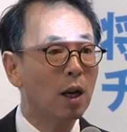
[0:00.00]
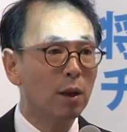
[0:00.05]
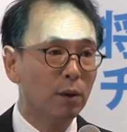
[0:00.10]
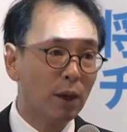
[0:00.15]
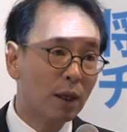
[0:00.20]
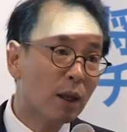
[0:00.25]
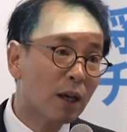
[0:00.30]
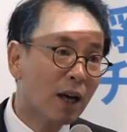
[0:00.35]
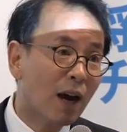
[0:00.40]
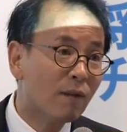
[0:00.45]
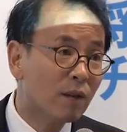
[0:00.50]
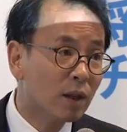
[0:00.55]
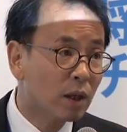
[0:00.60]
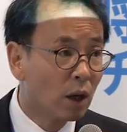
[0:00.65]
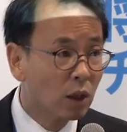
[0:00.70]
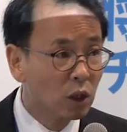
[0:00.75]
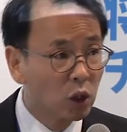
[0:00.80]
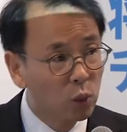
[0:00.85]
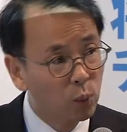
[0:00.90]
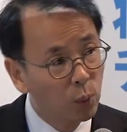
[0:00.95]
Then the government
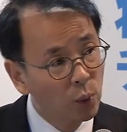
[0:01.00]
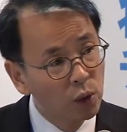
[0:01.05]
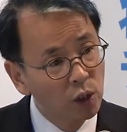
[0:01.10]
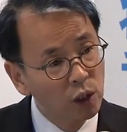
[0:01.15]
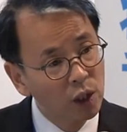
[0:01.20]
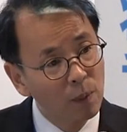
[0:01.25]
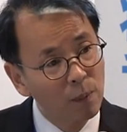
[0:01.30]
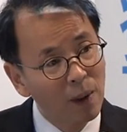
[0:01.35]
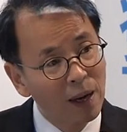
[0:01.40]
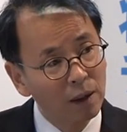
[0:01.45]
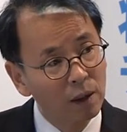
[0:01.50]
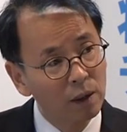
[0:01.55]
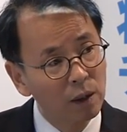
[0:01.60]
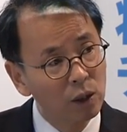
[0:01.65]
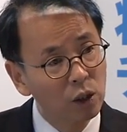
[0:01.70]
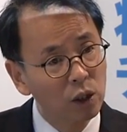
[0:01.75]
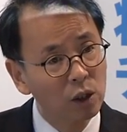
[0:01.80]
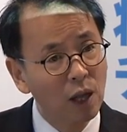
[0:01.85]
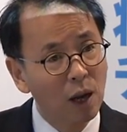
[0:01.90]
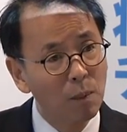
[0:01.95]
got spooked about
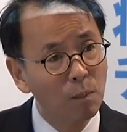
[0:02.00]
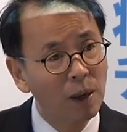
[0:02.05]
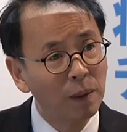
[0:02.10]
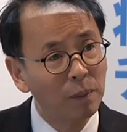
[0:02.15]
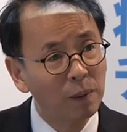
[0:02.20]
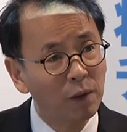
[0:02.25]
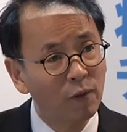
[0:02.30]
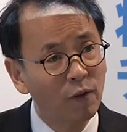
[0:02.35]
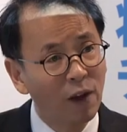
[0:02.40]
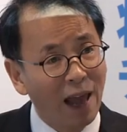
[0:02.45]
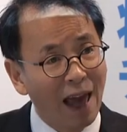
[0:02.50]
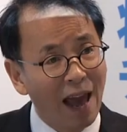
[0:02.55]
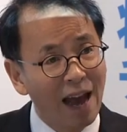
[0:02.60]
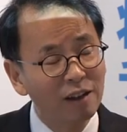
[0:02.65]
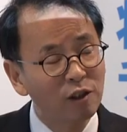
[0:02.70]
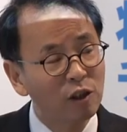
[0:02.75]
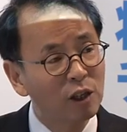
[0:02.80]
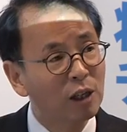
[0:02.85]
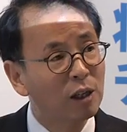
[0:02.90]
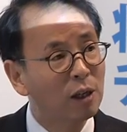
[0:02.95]
this down payment
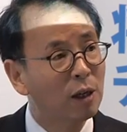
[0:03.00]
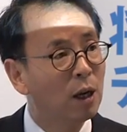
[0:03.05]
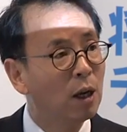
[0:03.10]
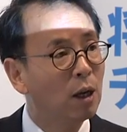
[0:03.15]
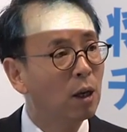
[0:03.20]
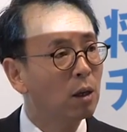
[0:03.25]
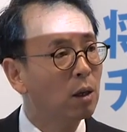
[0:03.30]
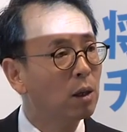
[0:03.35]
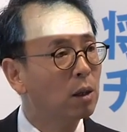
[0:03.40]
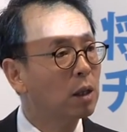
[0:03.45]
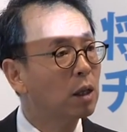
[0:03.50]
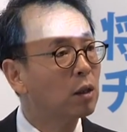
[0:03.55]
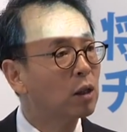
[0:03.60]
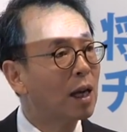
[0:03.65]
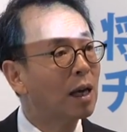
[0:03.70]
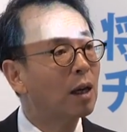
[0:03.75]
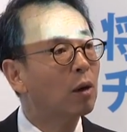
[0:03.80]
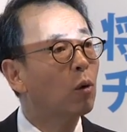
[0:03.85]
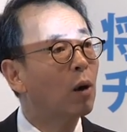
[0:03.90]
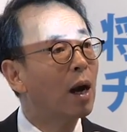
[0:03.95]
financing, and they
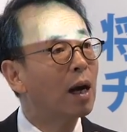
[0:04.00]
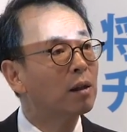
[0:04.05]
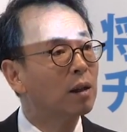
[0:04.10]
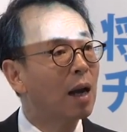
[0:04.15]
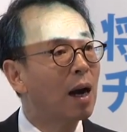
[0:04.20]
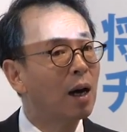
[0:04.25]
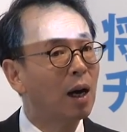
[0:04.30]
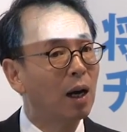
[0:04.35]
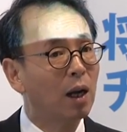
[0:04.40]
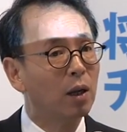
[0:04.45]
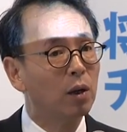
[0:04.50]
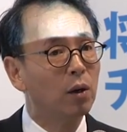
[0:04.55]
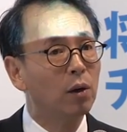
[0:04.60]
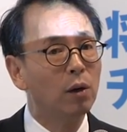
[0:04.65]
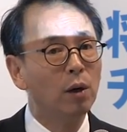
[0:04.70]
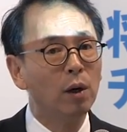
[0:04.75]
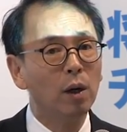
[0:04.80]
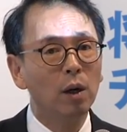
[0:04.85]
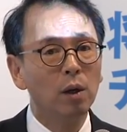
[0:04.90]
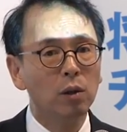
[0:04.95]
started to crack down a little.